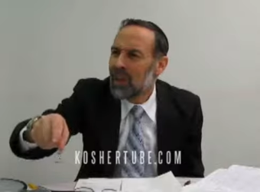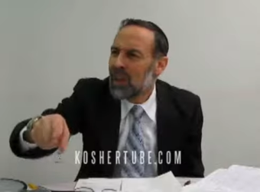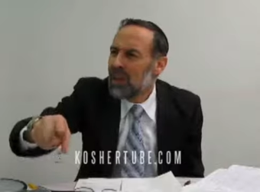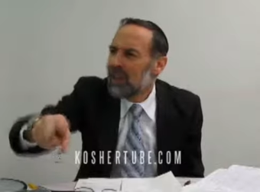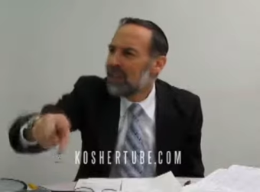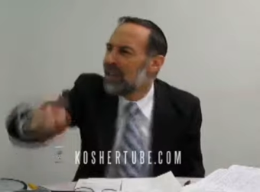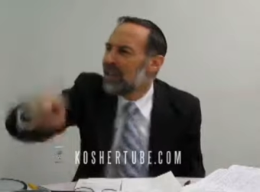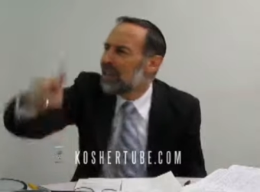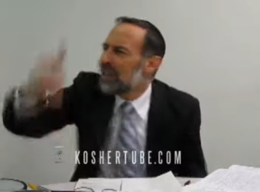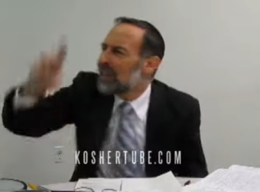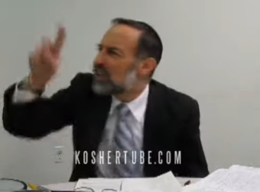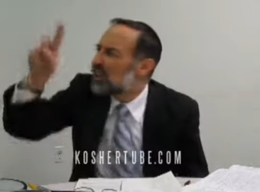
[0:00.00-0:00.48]

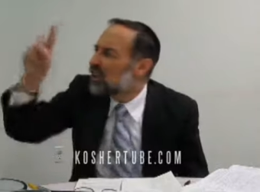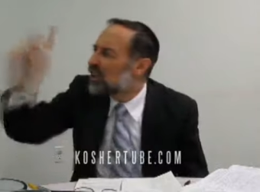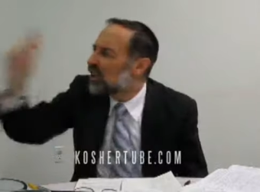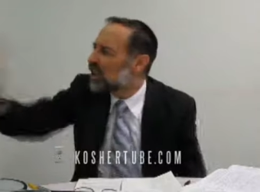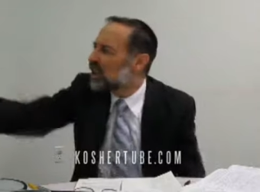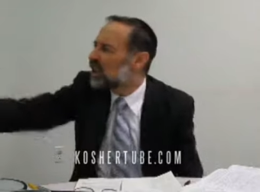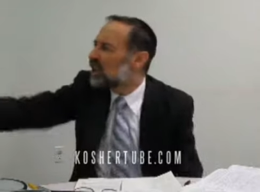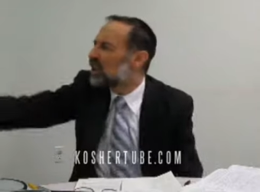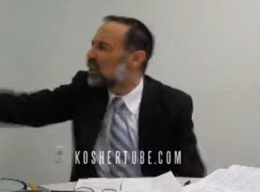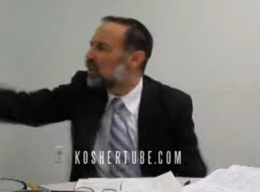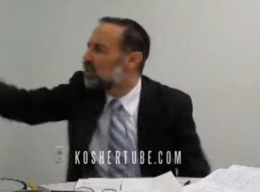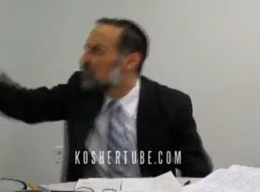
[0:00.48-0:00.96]
they
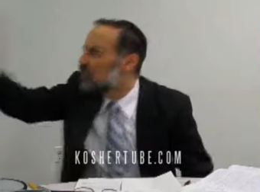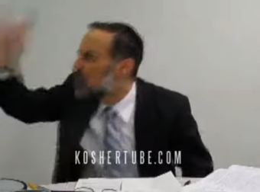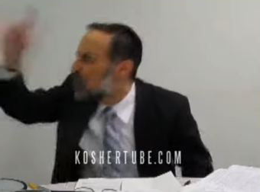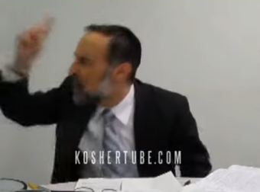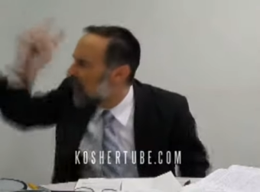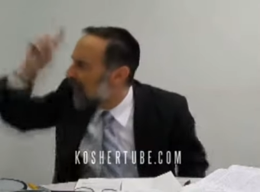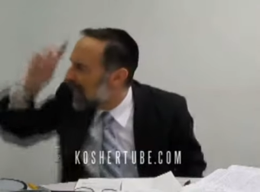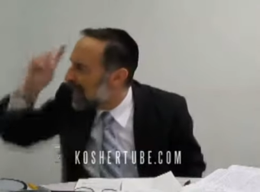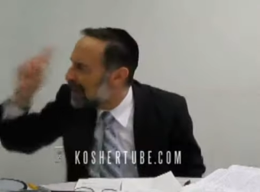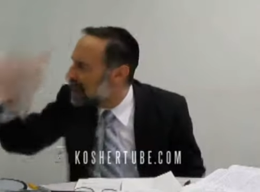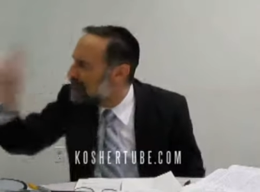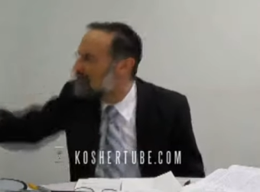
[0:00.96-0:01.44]
searched through
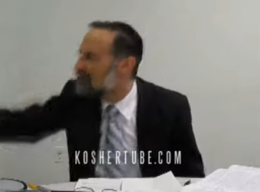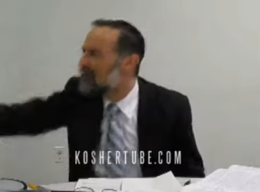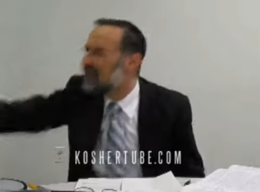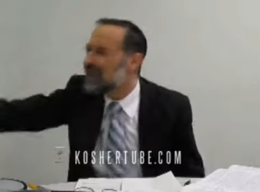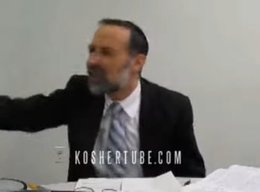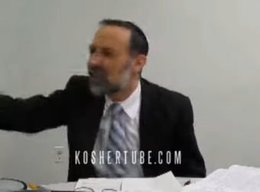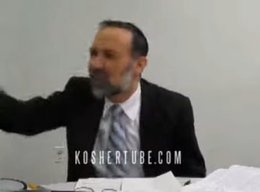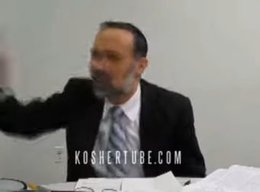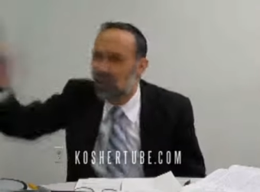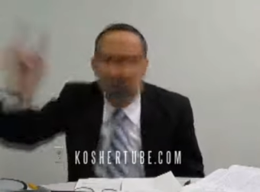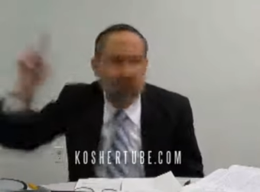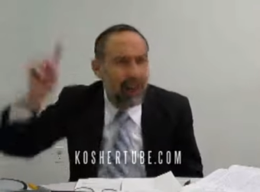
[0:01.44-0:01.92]
every
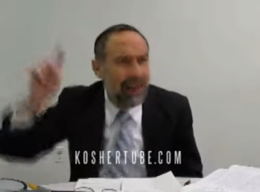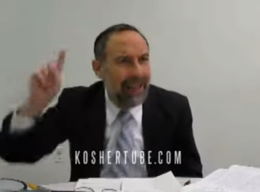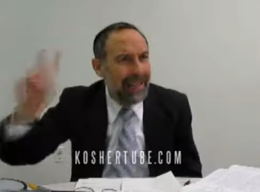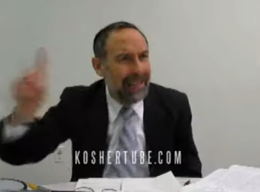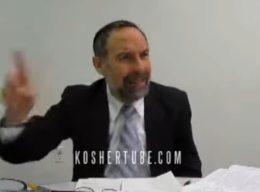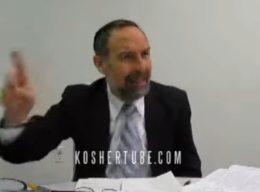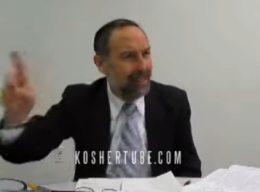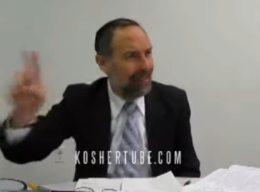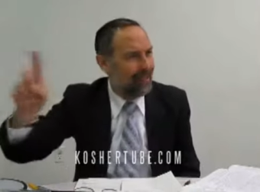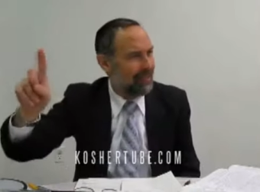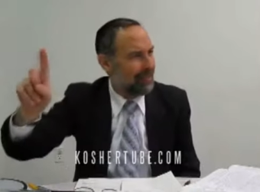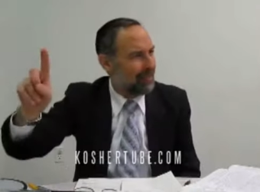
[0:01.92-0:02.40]

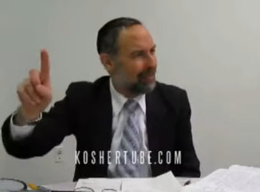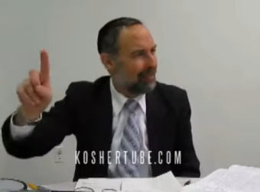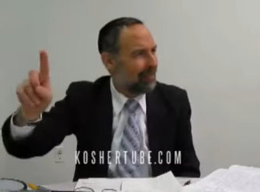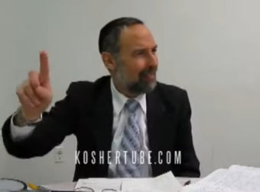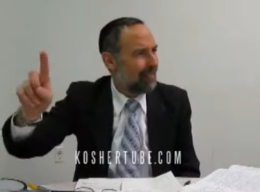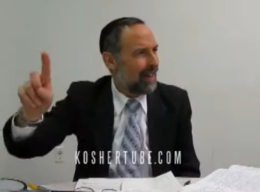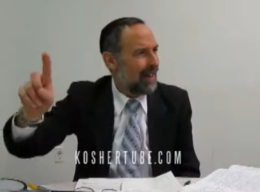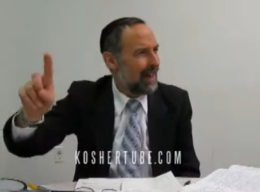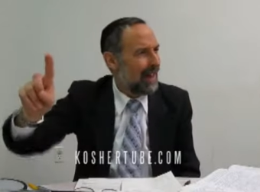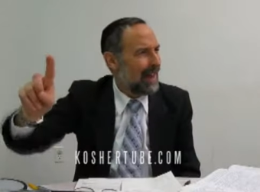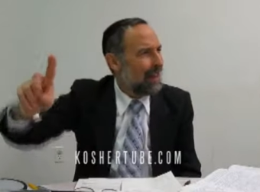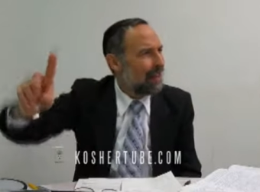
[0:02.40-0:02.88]
street
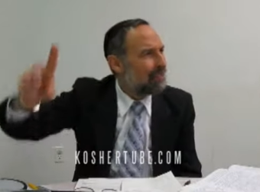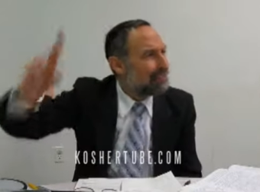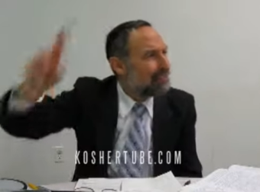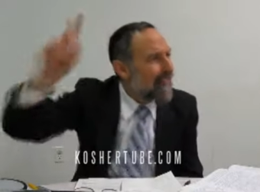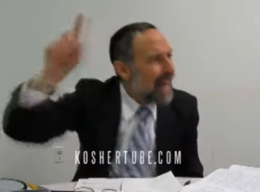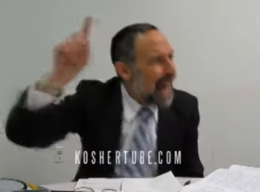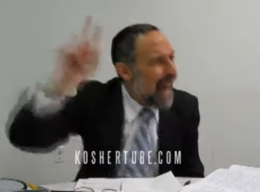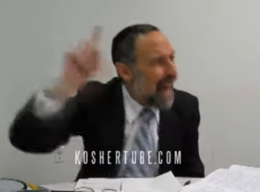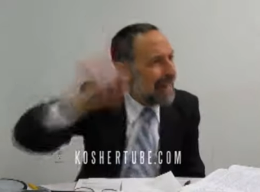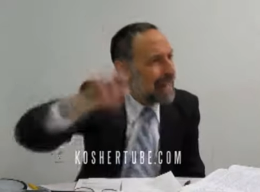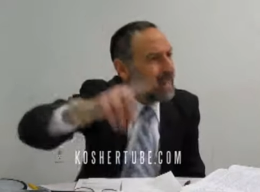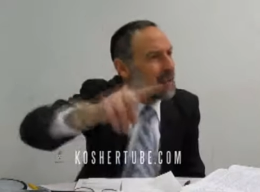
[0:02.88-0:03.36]
and every
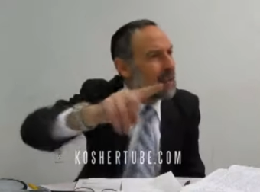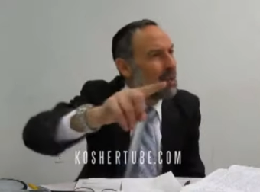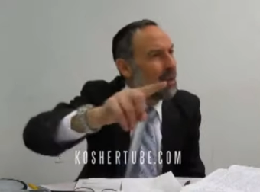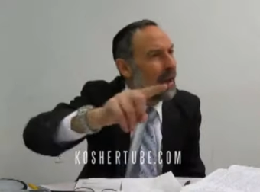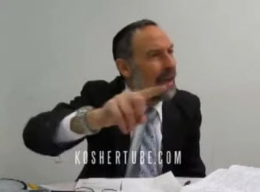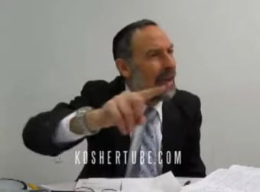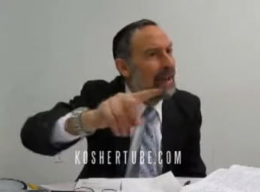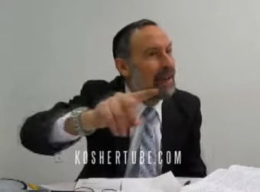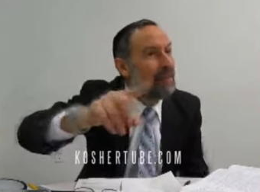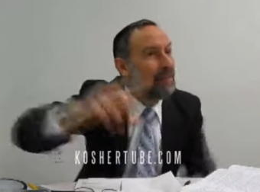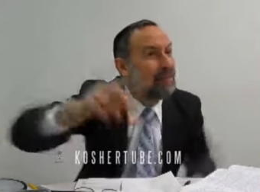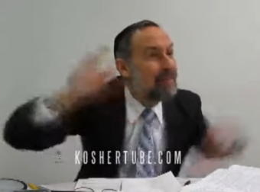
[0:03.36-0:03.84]

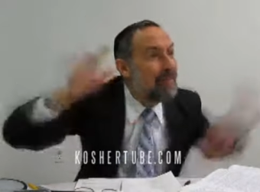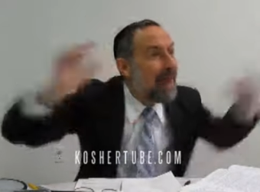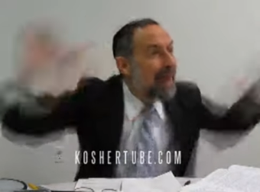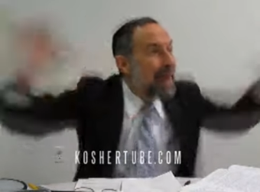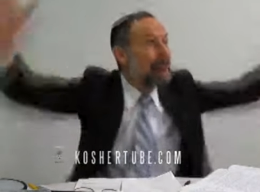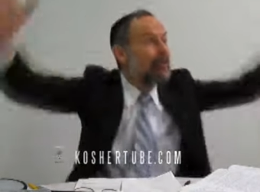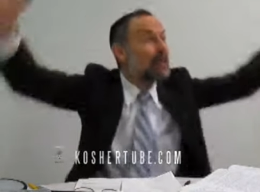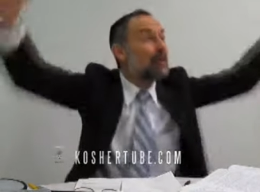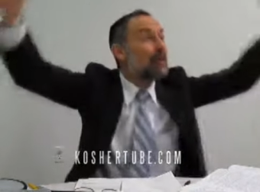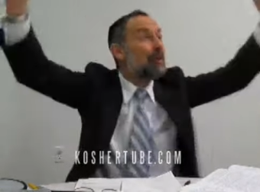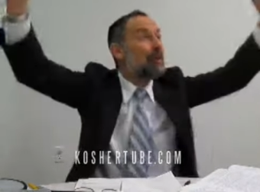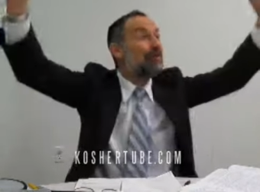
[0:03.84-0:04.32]
alleyway,
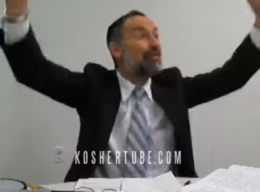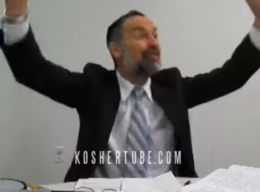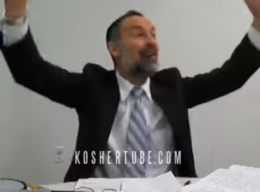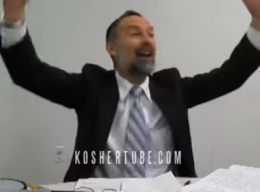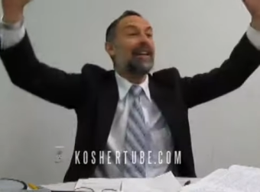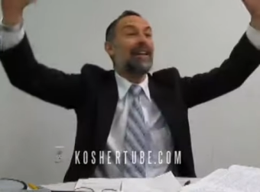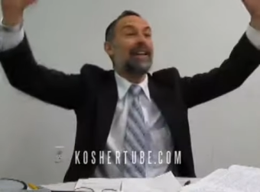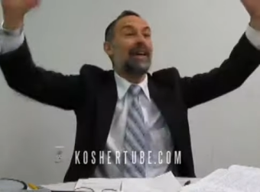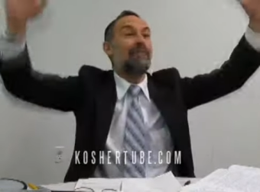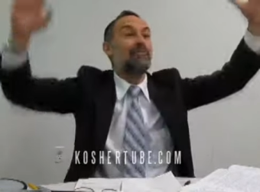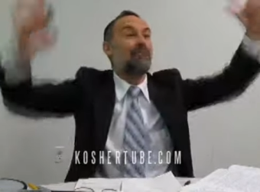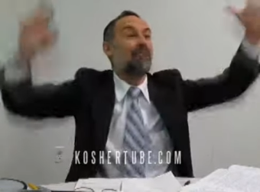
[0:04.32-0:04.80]
maybe we'll
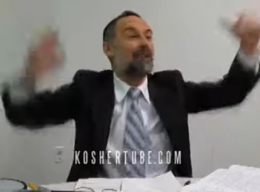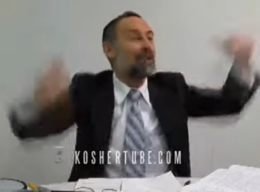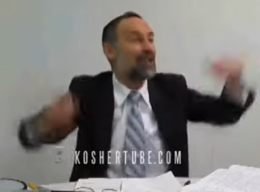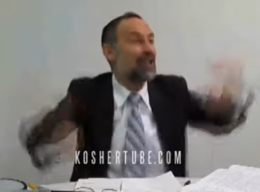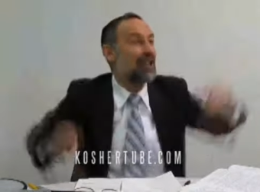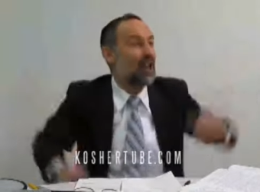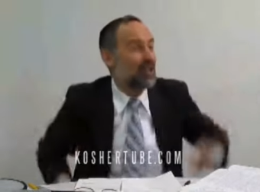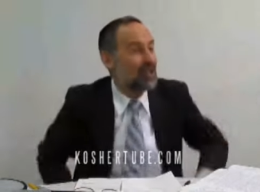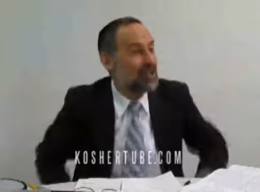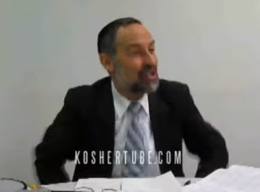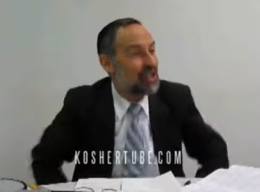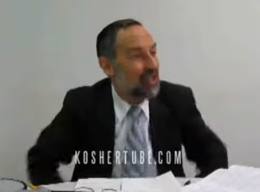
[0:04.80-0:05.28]
find our brother
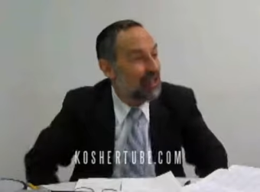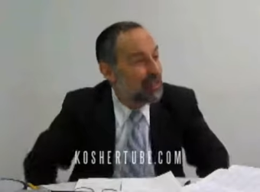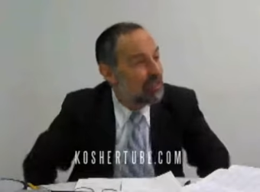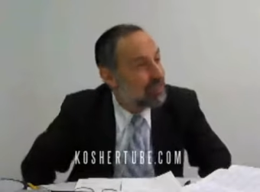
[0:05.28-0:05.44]
Yosef.